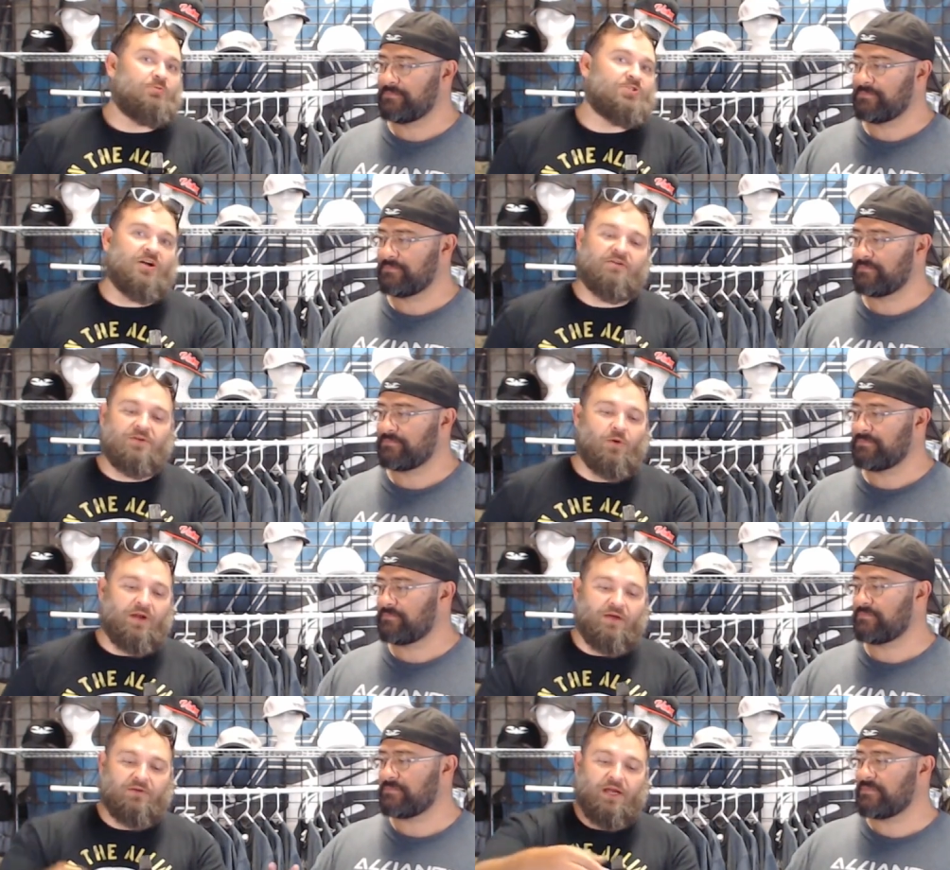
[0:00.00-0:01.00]
Speaker 1: shove, no
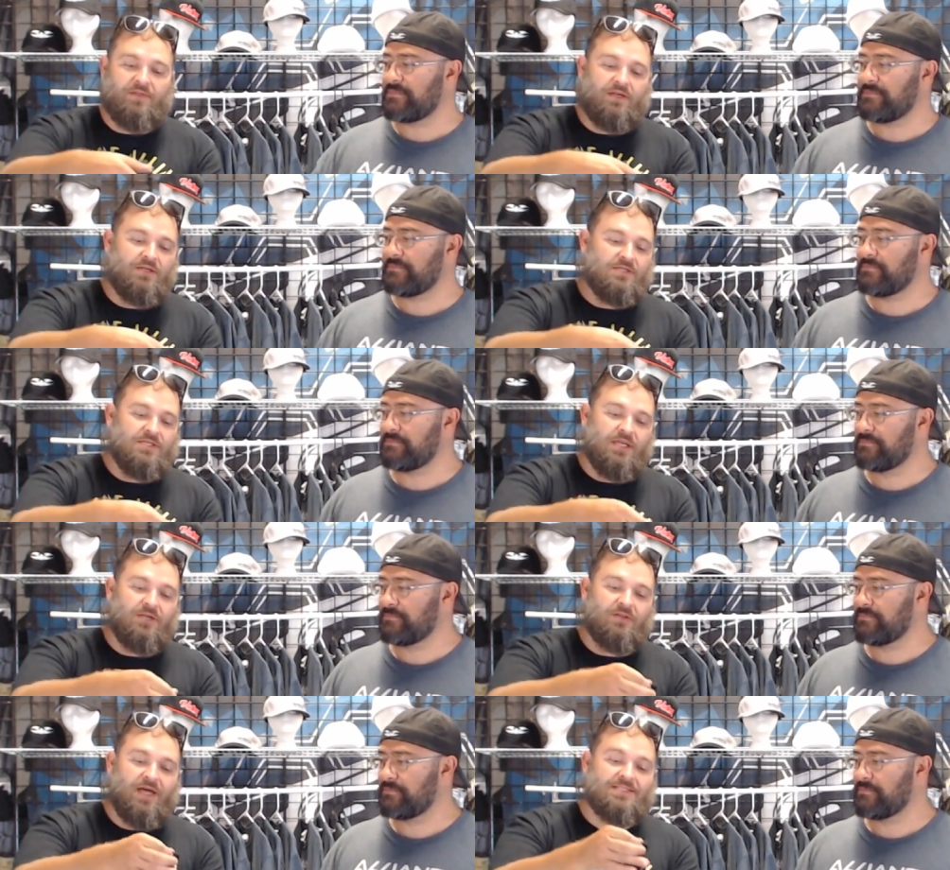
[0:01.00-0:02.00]
whatever, and then you just take
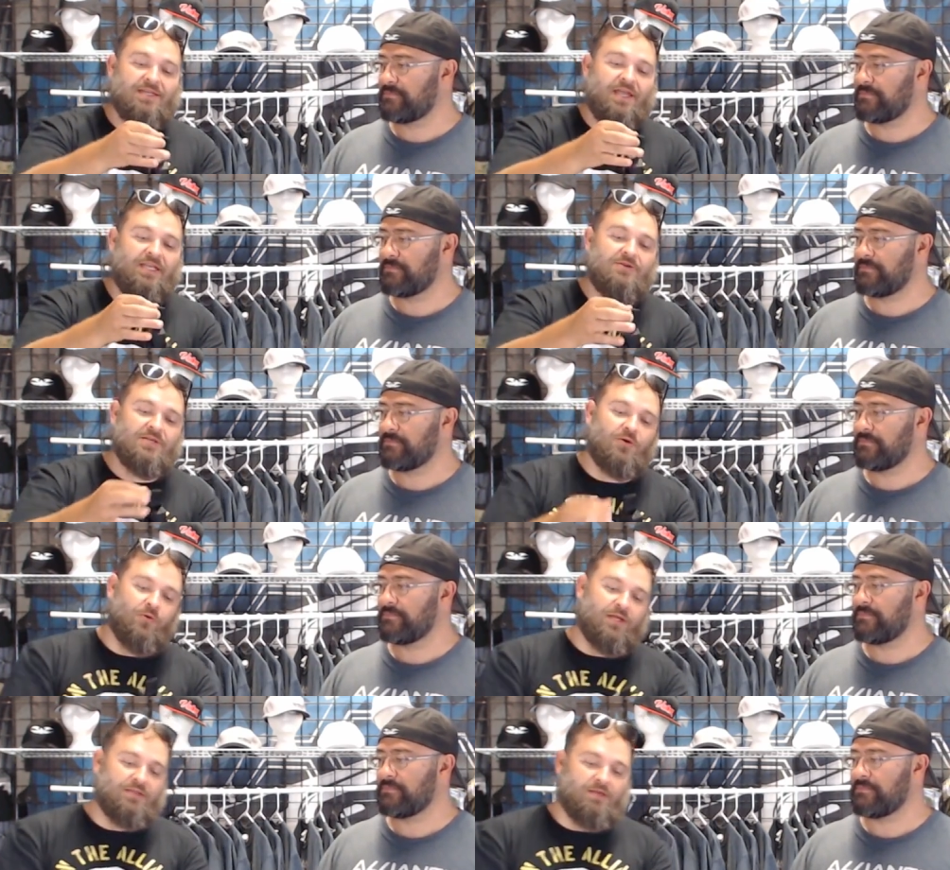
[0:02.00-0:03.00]
your elastic. And here's the
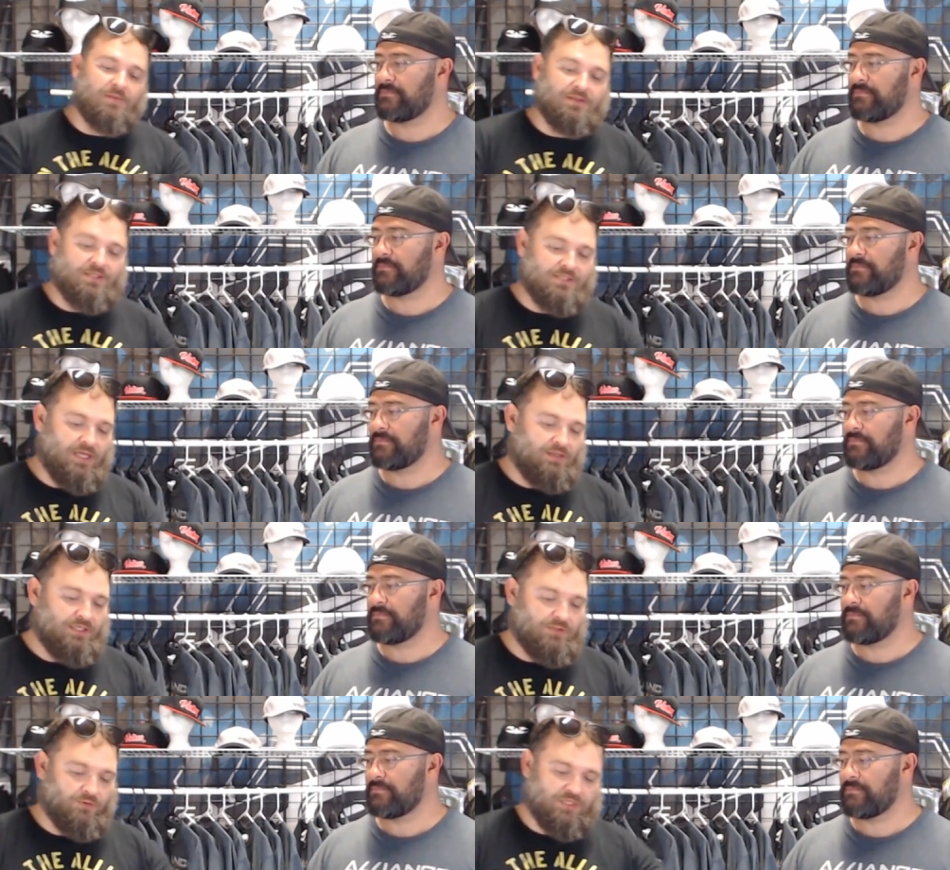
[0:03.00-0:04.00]
great thing about these
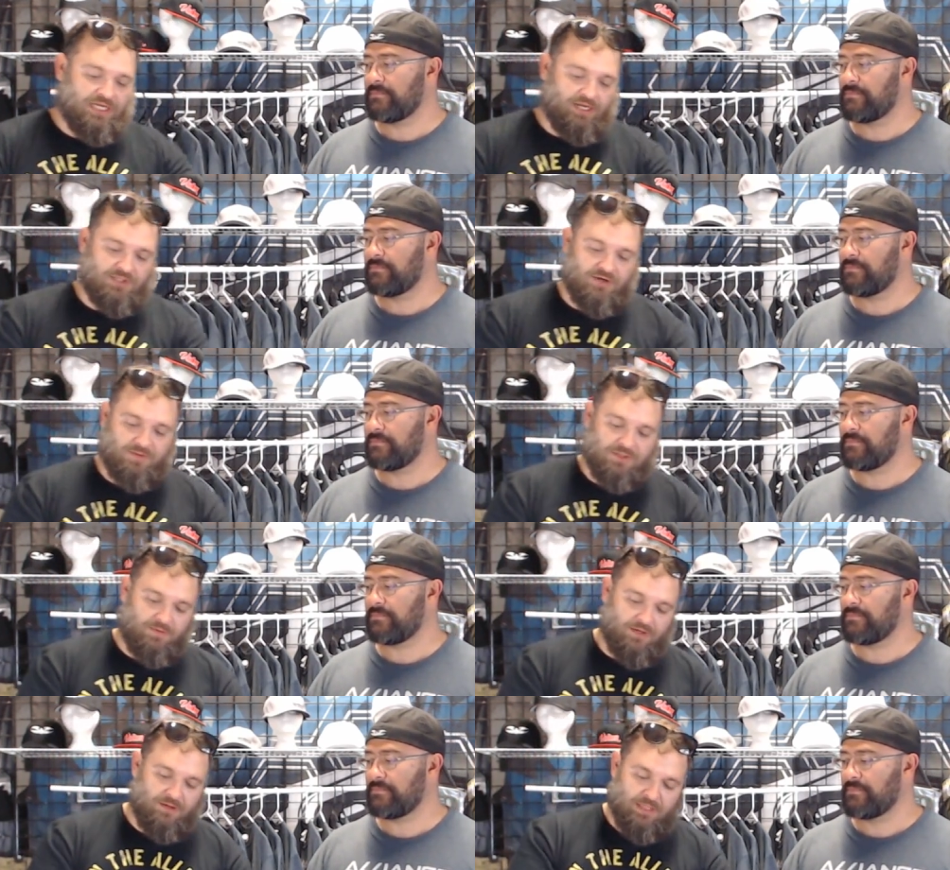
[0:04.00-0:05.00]
these little retaining straps
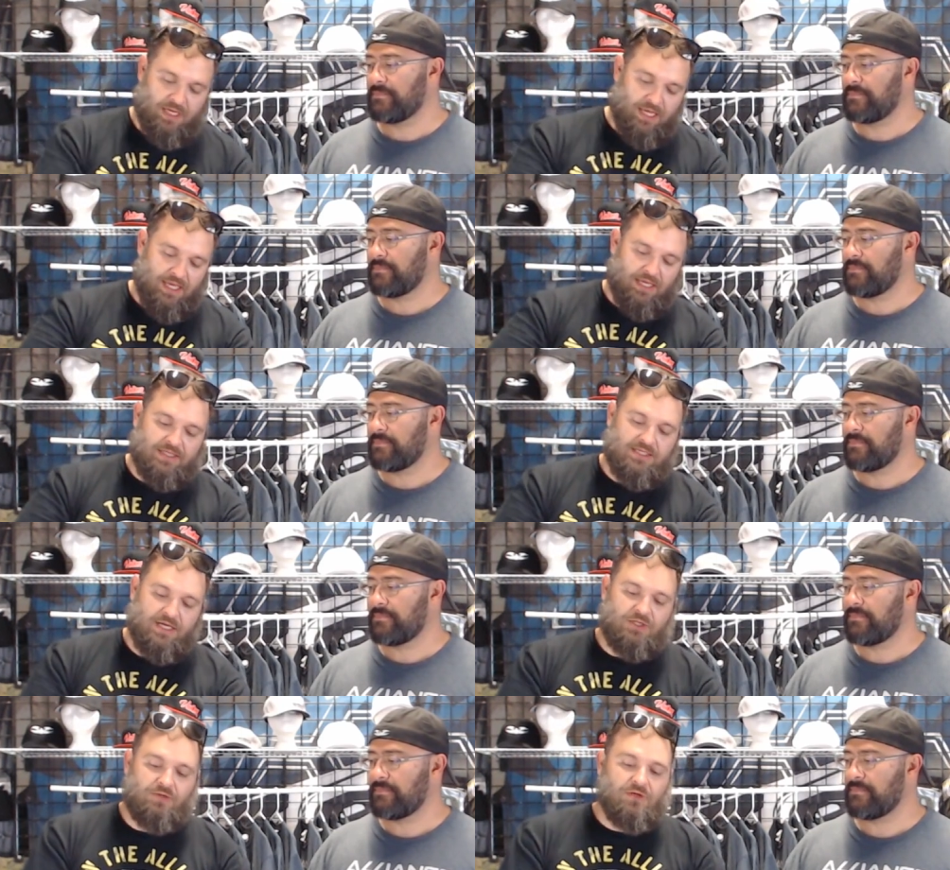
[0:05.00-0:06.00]
up here, is
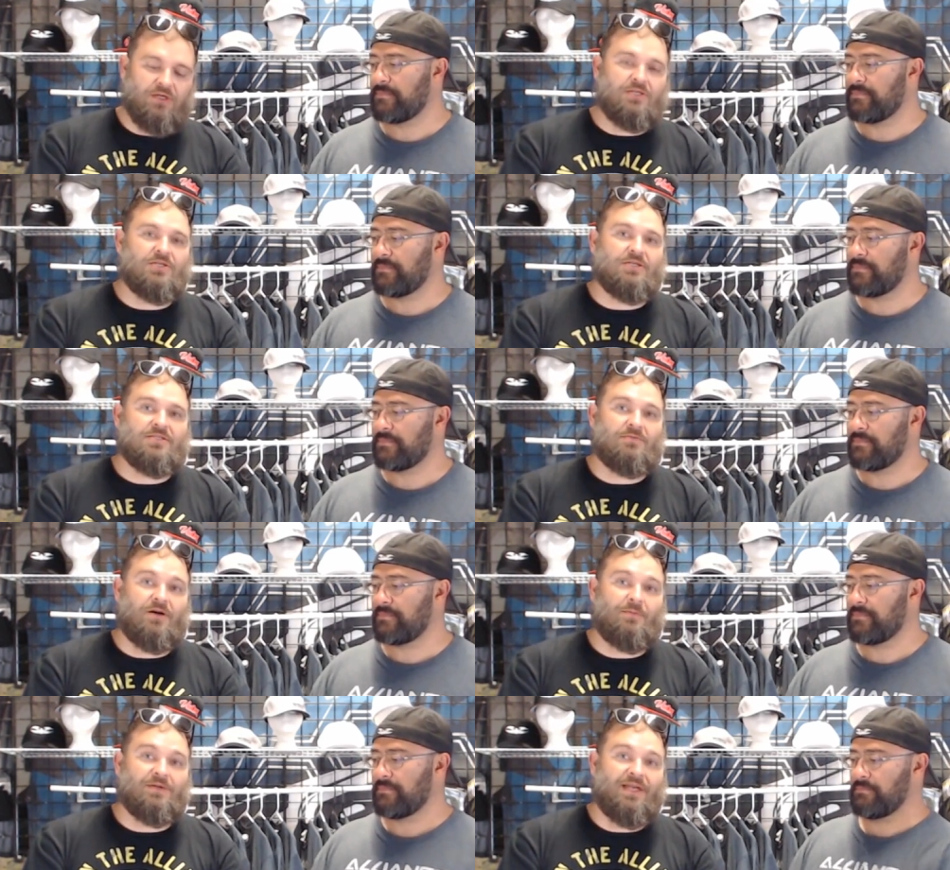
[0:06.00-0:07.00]
that you can adjust them
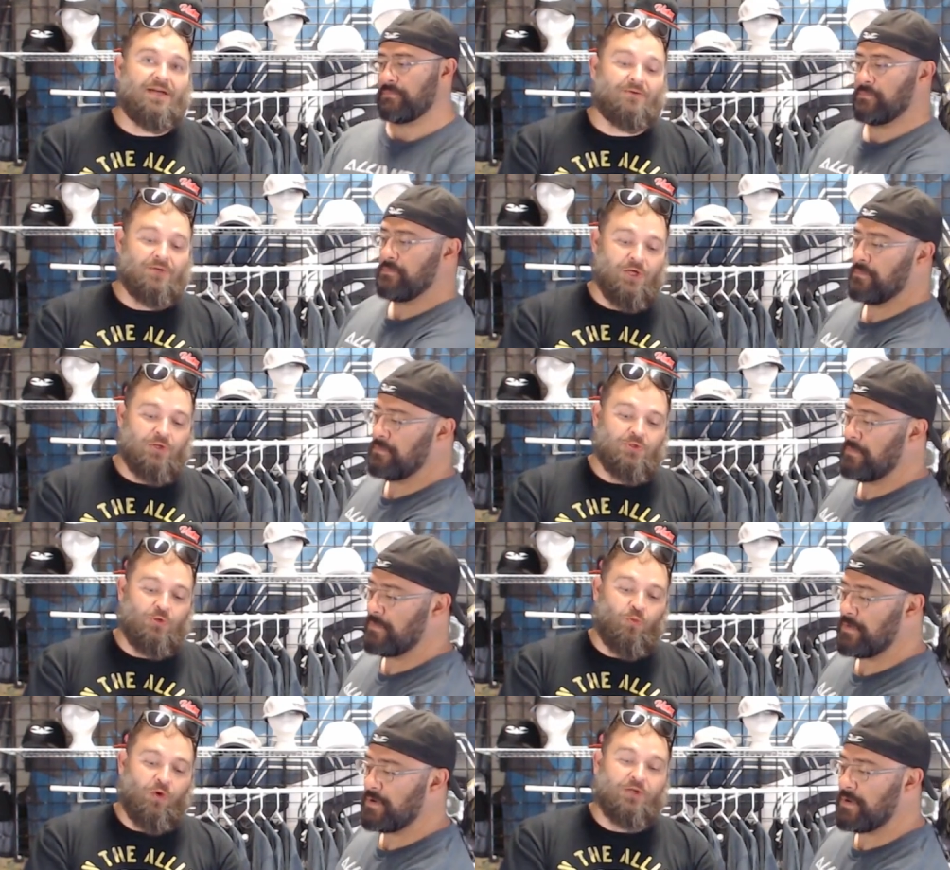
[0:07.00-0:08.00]
up and down
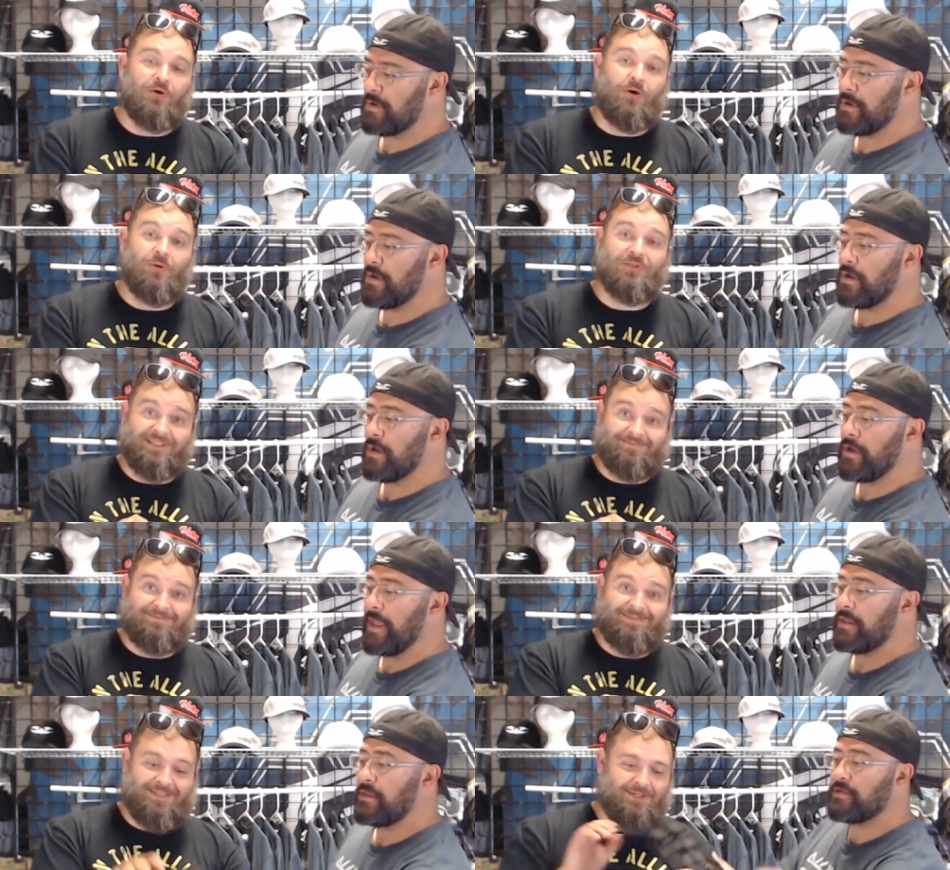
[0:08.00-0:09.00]
to what you're holding.
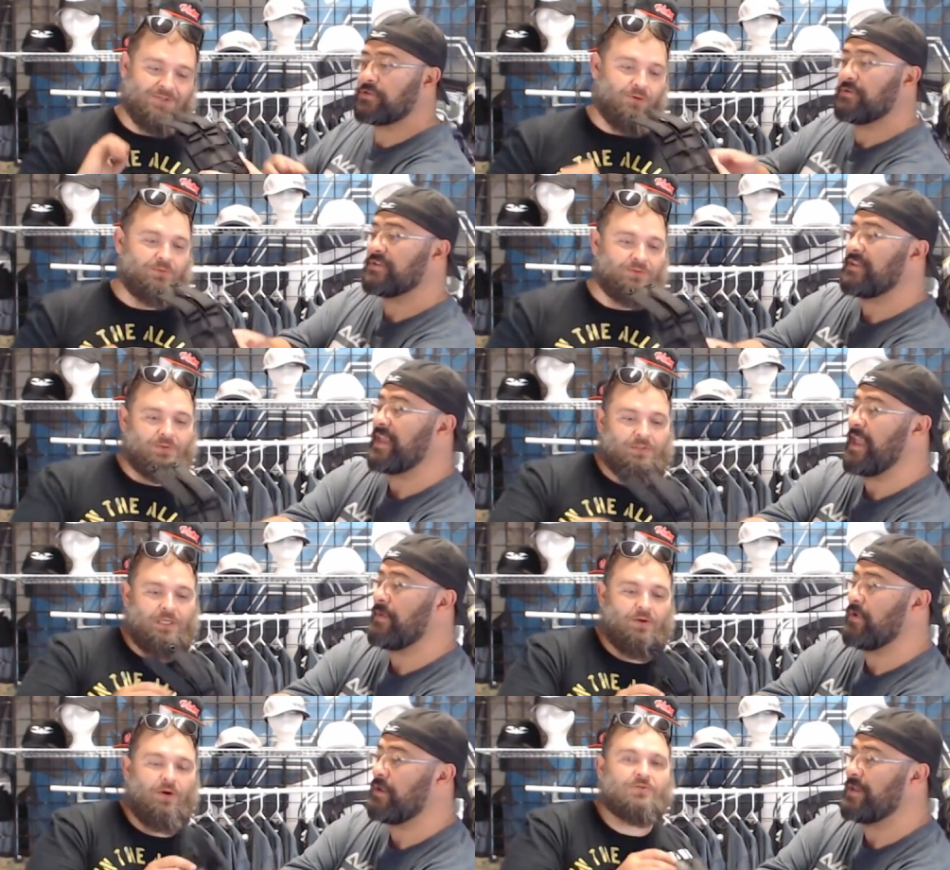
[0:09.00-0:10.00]
Okay,
Speaker 2: show it to the
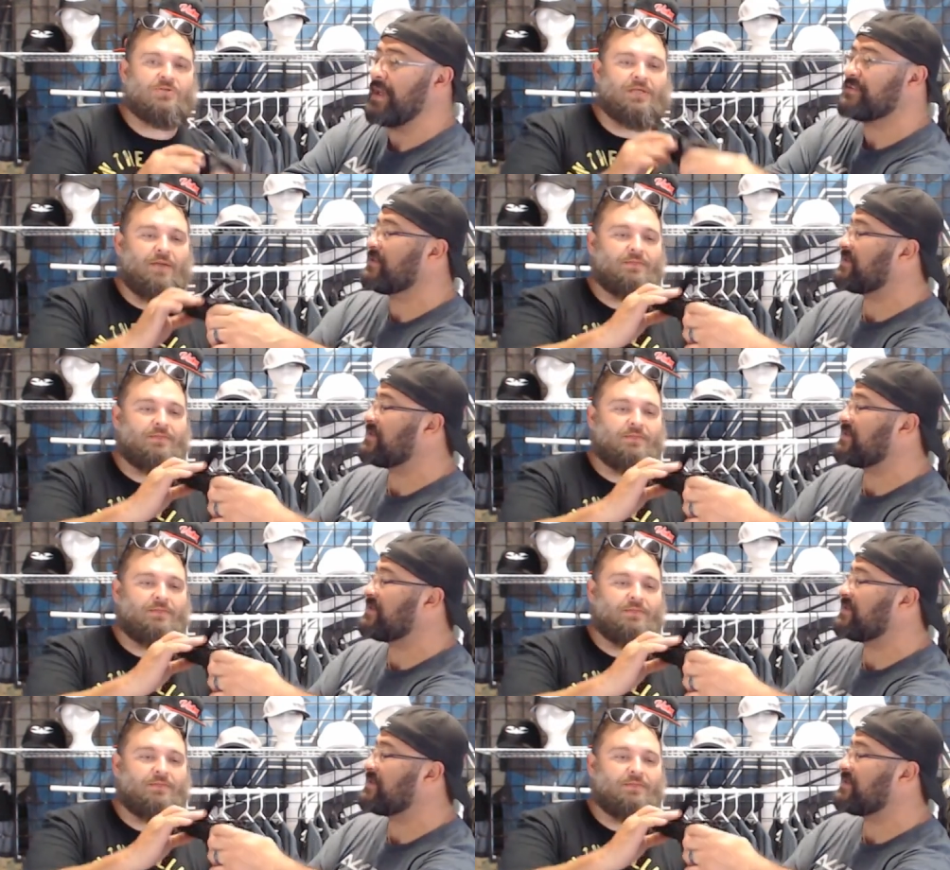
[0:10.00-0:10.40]
camera, oh, not so to